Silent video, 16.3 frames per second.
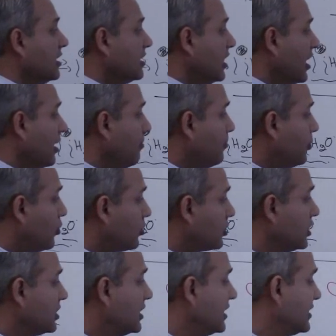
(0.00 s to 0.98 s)
The
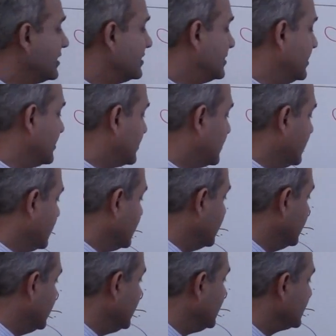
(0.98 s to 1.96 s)
important thing is this,
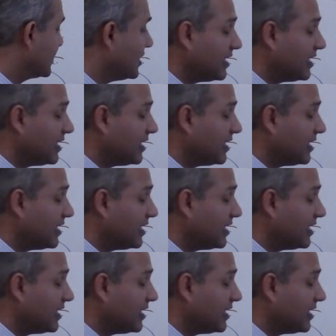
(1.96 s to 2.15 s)
these